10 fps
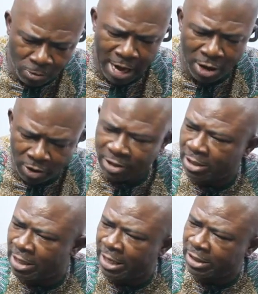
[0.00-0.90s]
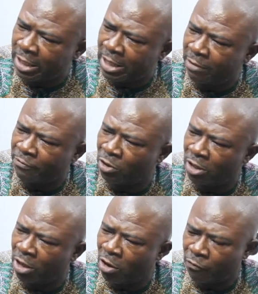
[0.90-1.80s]
We are not setting agenda for
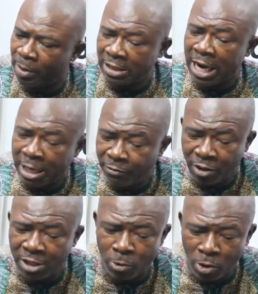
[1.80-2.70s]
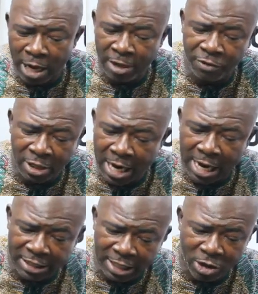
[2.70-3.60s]
the government. And even the
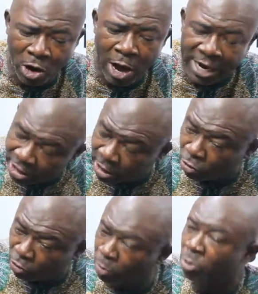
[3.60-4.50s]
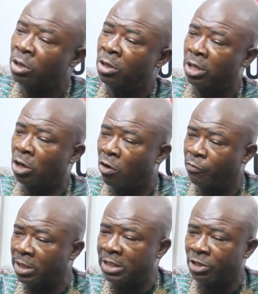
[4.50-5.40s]
agenda or agendum, the
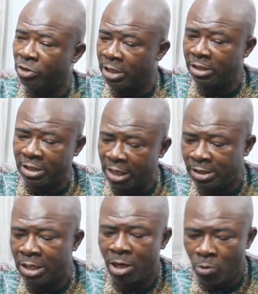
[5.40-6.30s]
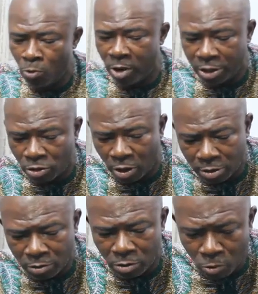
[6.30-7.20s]
government has already said, we
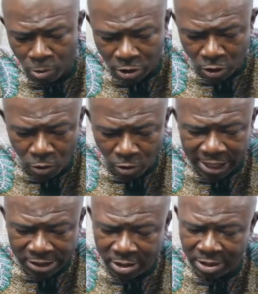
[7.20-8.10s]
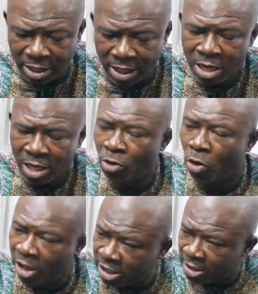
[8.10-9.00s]
don't look at it
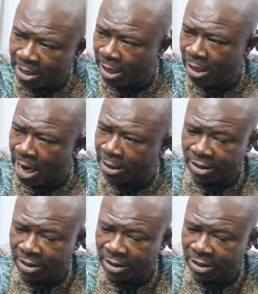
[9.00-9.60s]
holistically and